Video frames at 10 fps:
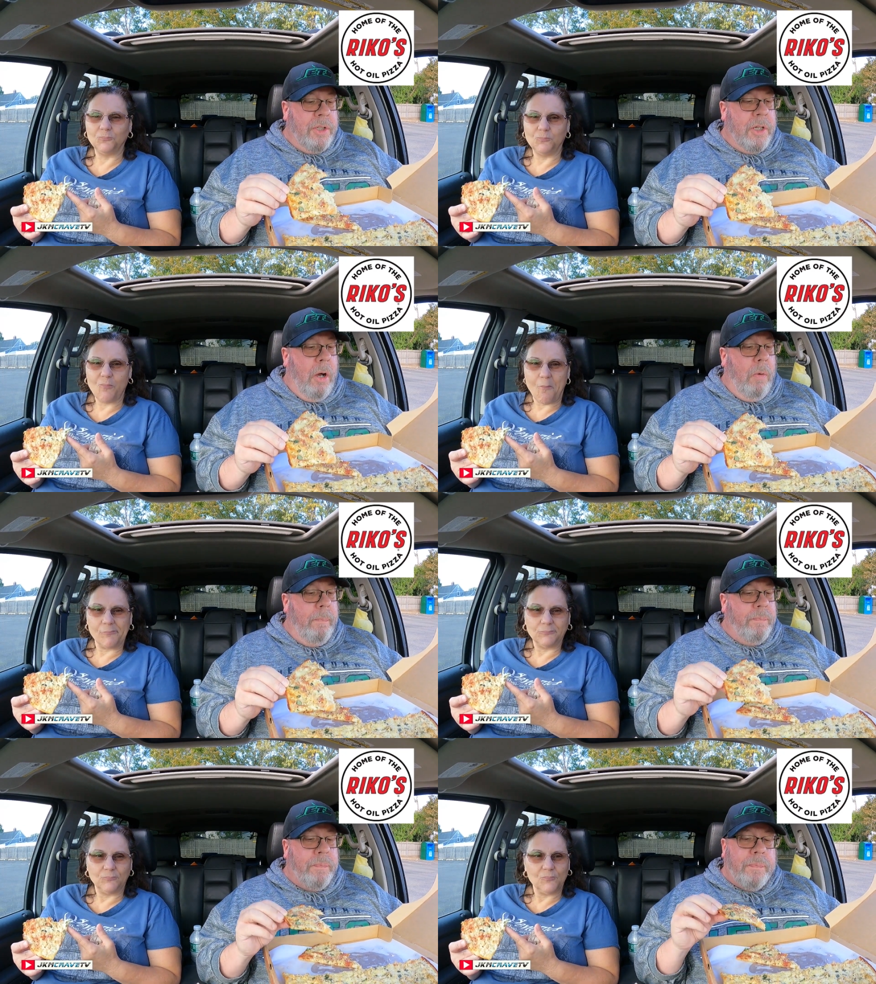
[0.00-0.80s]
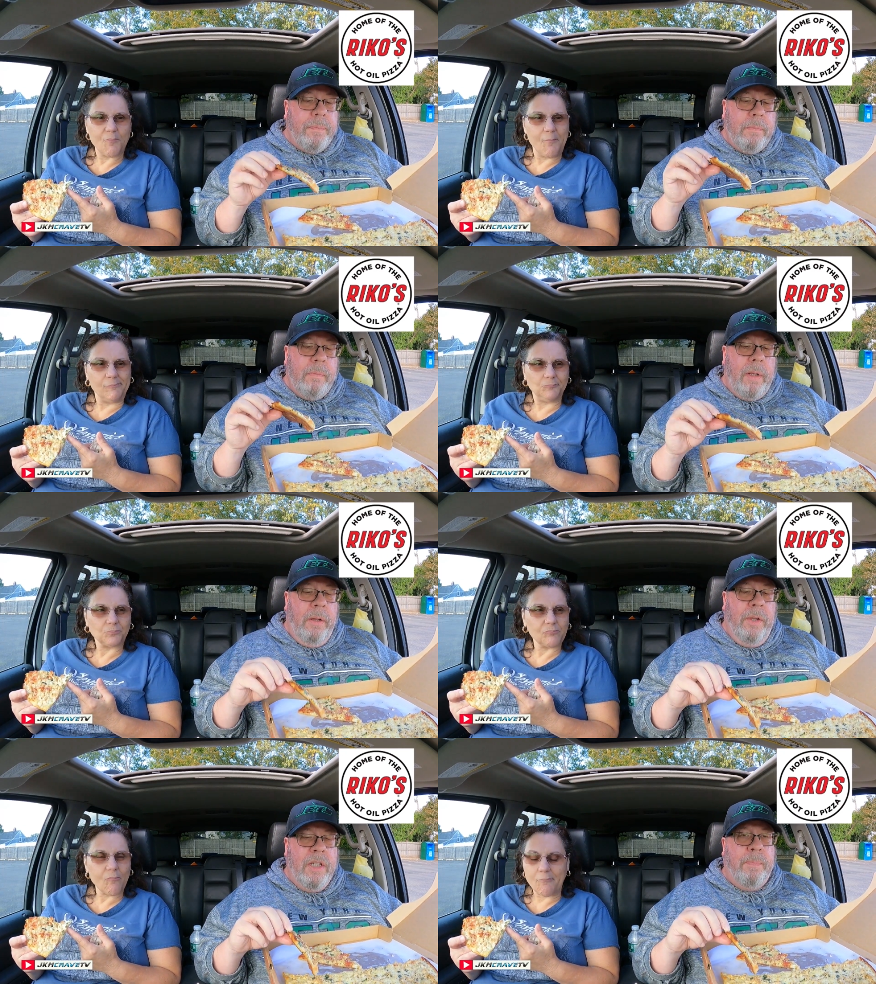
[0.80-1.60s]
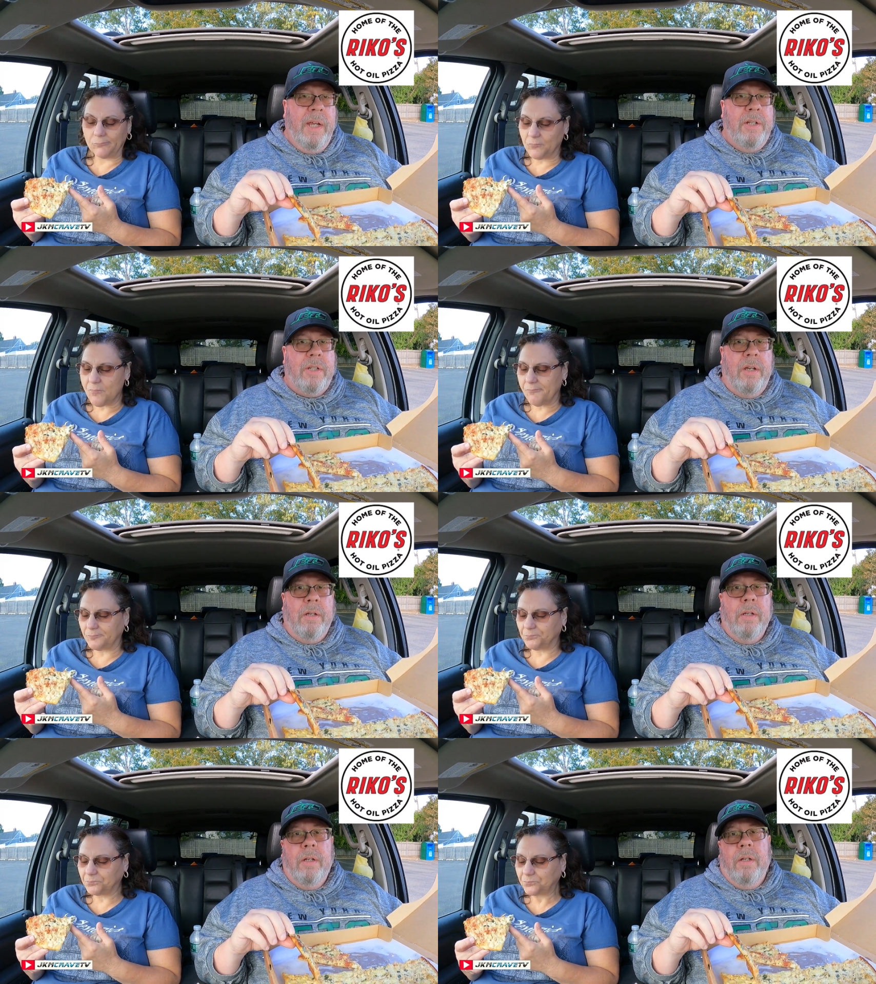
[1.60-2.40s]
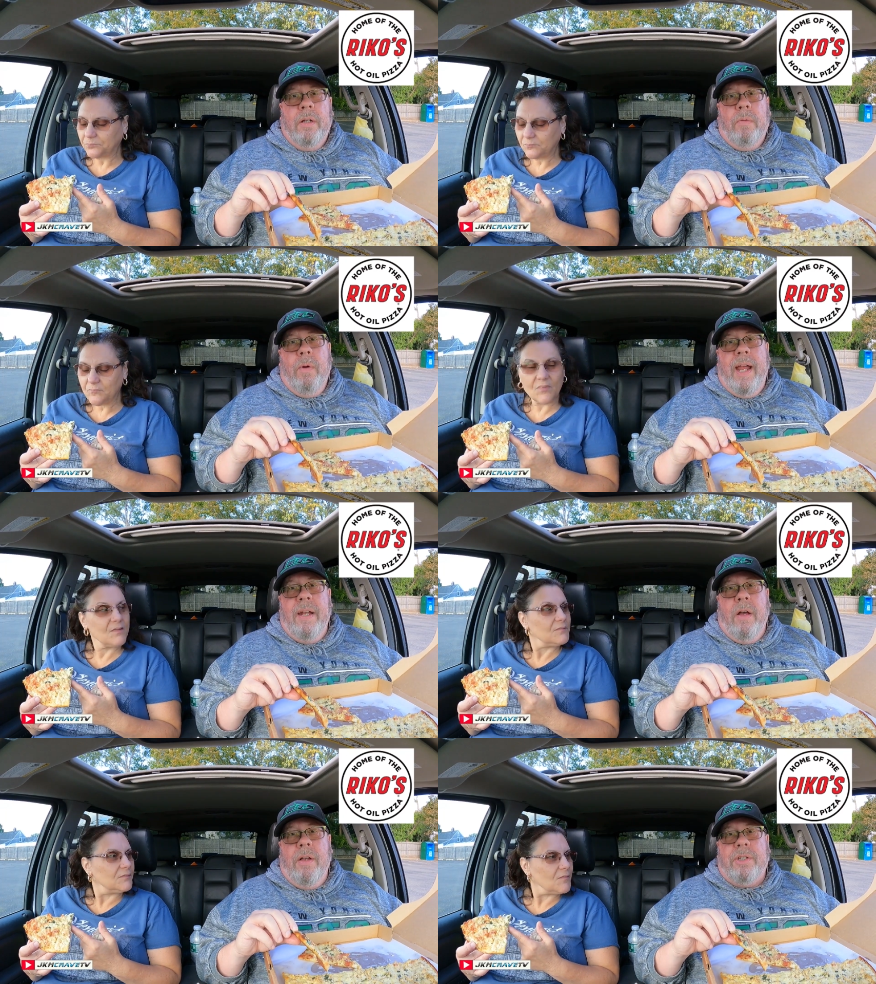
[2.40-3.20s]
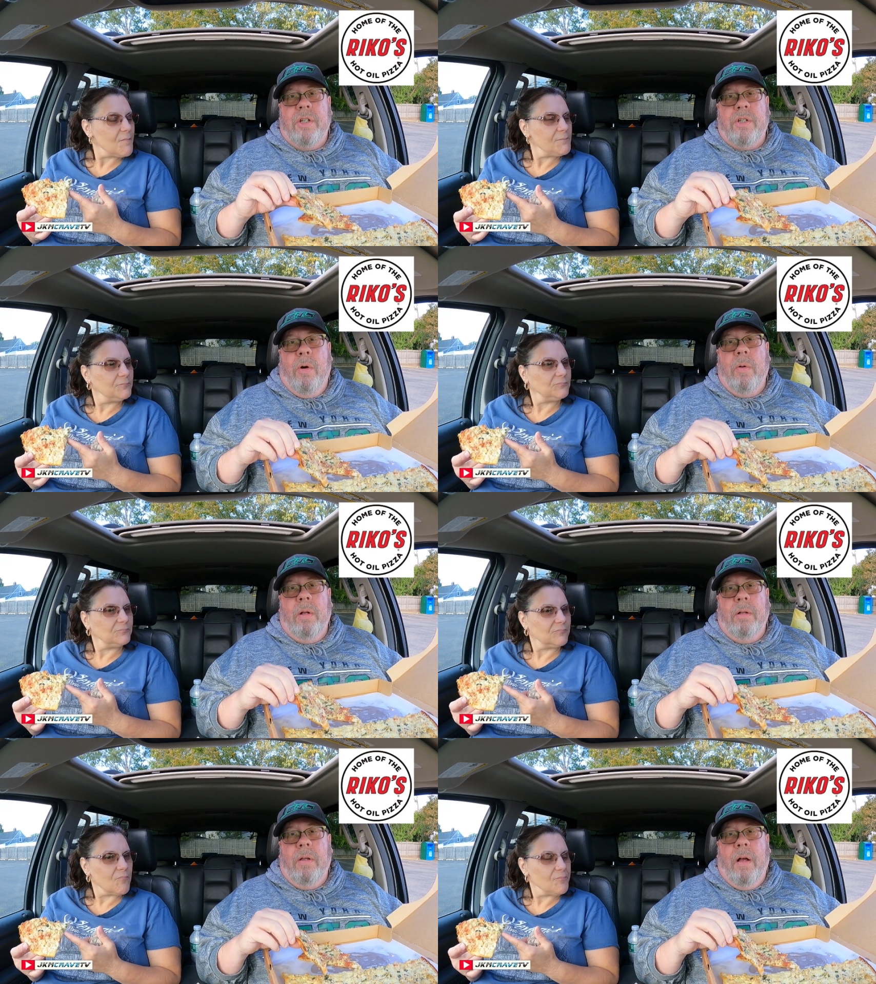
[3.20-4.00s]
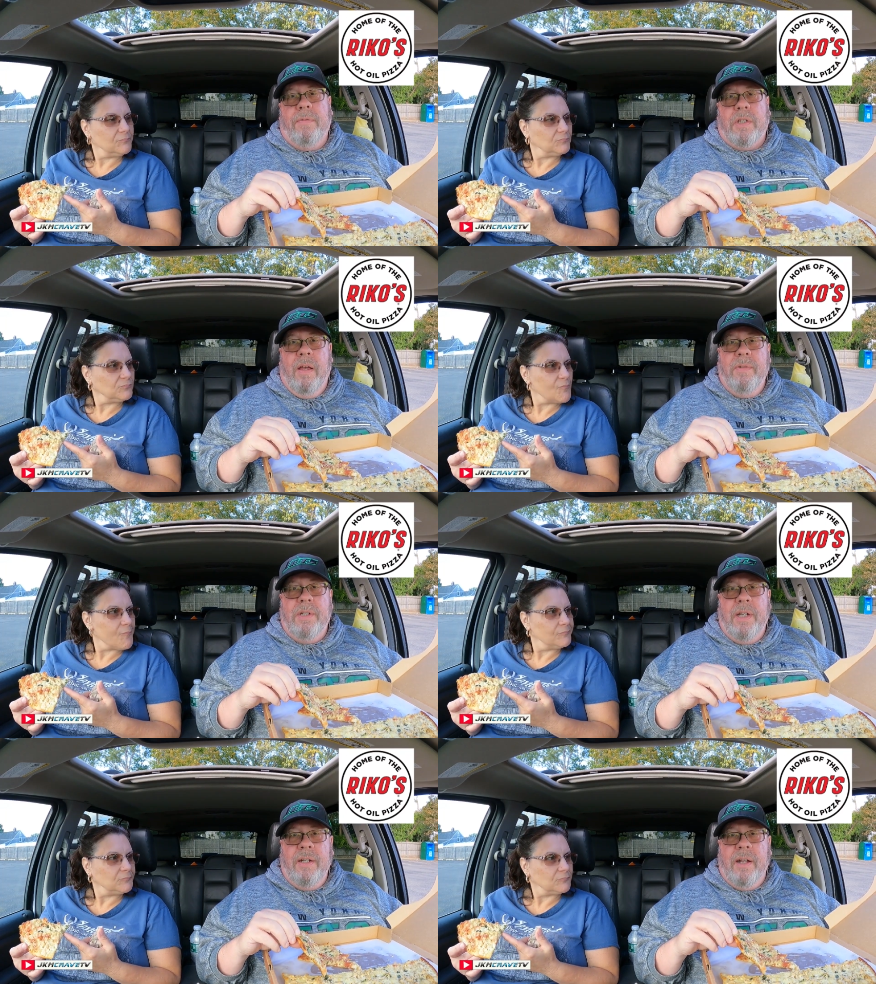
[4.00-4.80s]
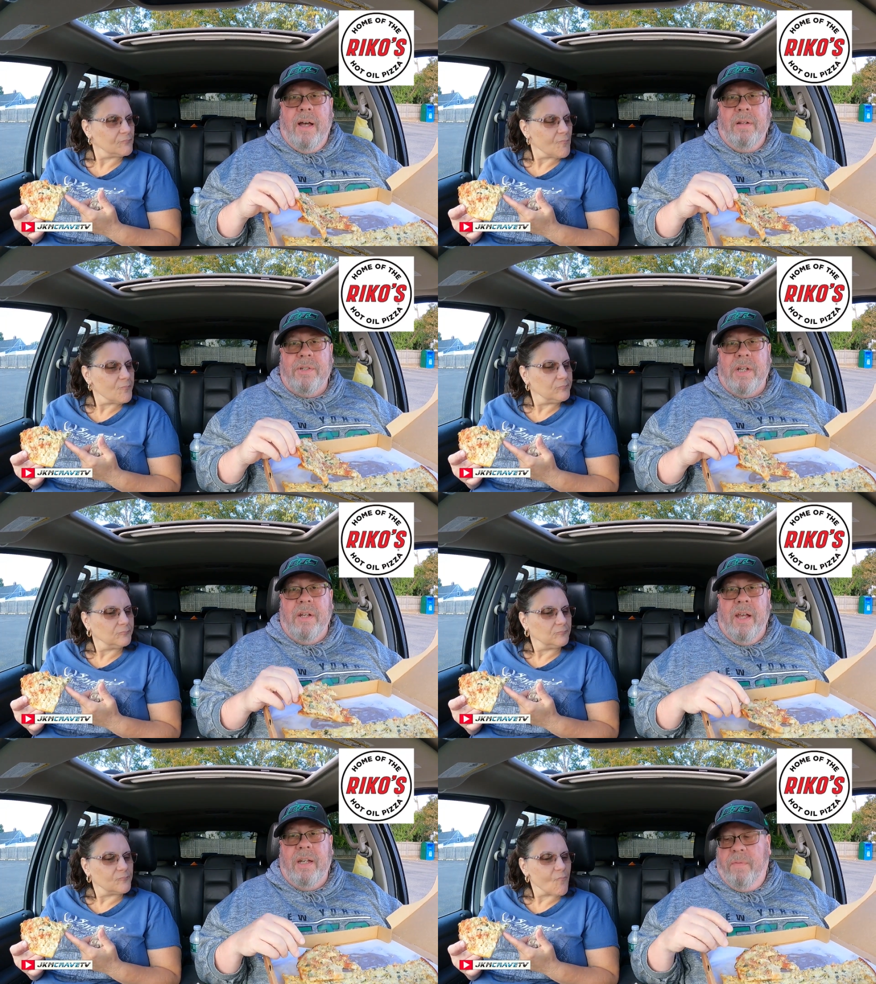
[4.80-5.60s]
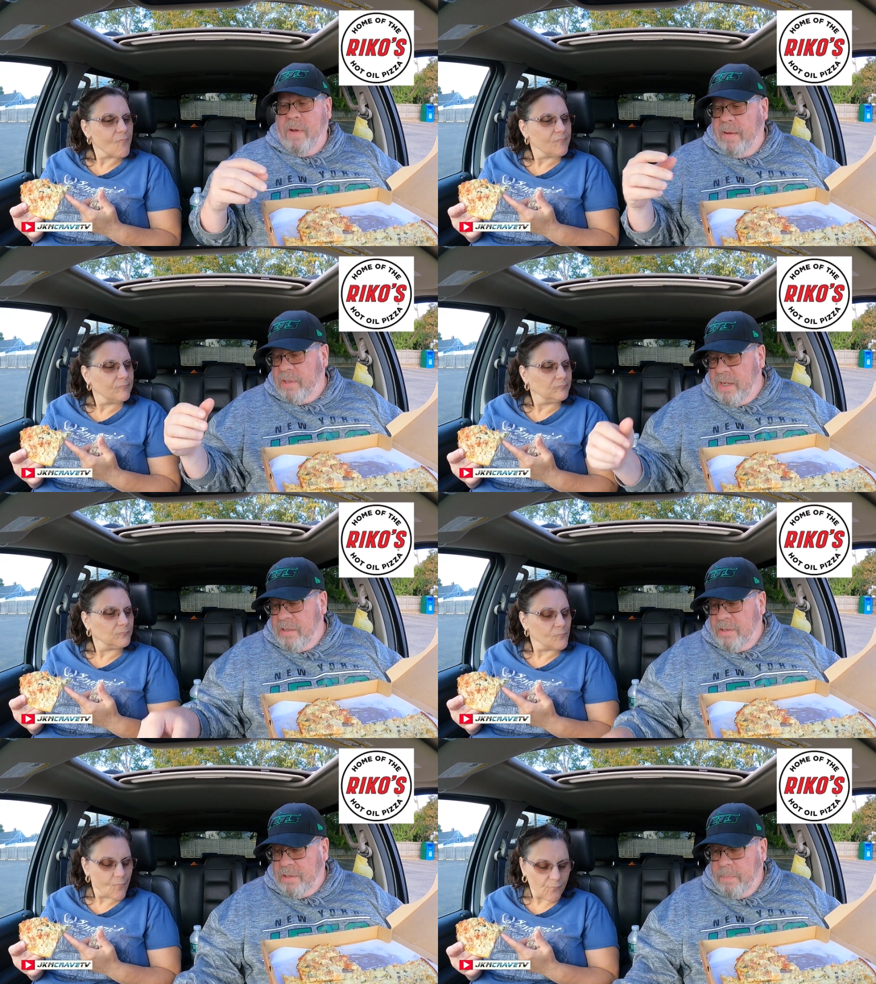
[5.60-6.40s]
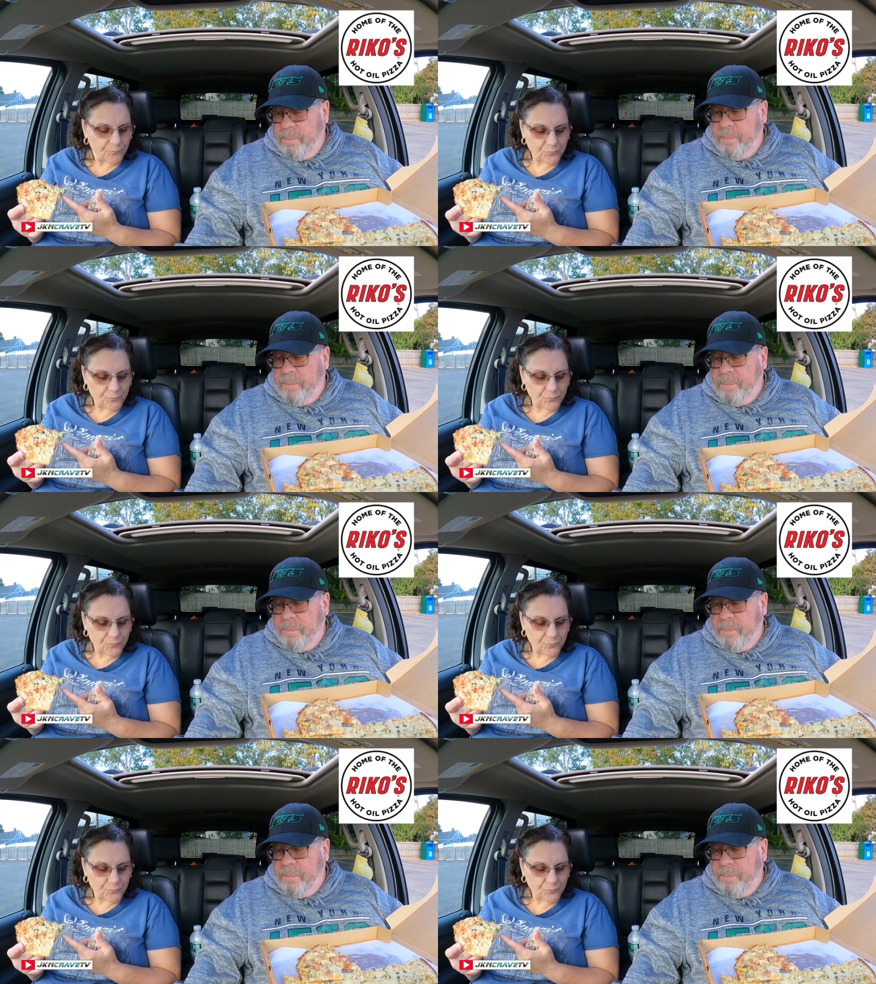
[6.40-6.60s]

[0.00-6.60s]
Speaker 1: So this pizza ran us a total of $17.95,